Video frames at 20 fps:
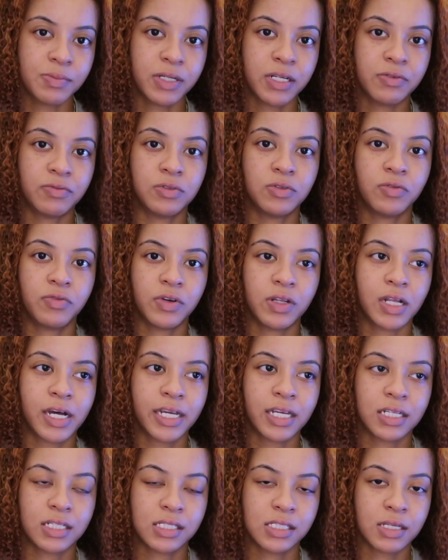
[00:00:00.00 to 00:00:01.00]
But if you feel
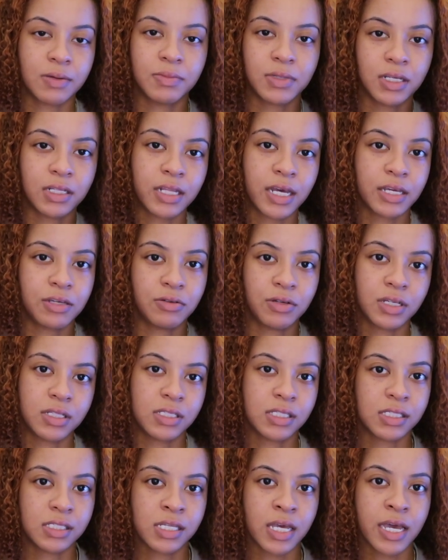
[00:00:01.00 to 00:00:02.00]
like it's something that you need
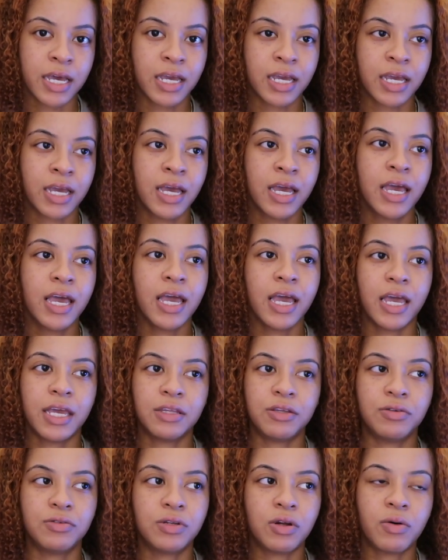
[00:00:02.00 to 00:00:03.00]
to say
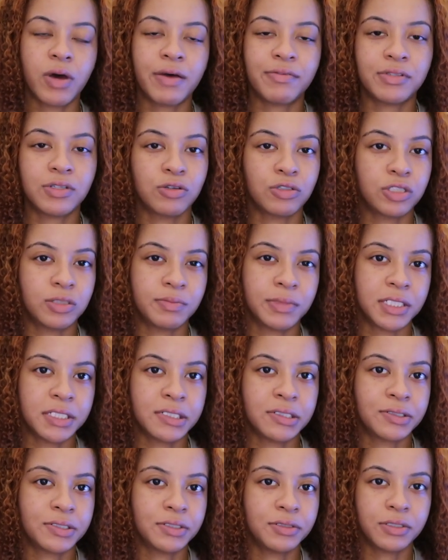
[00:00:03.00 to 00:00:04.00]
and you don't have social
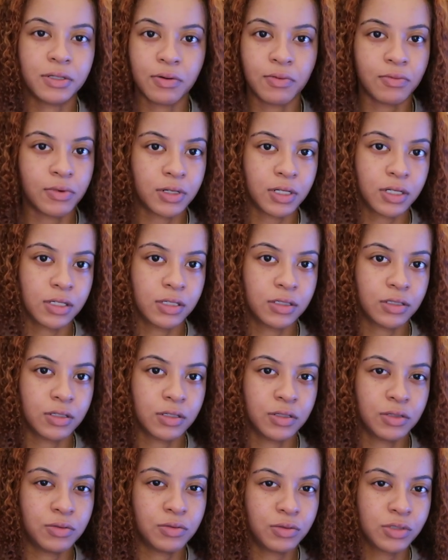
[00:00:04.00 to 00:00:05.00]
media or you don't want to
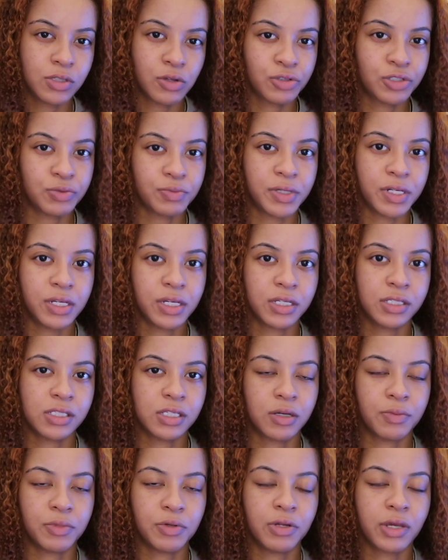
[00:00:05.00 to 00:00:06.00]
use social media to
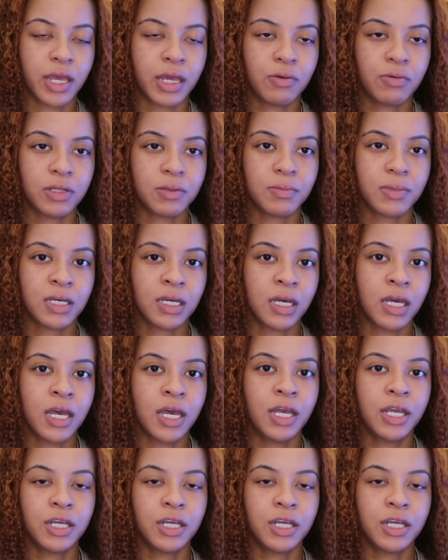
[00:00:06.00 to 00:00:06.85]
communicate with me,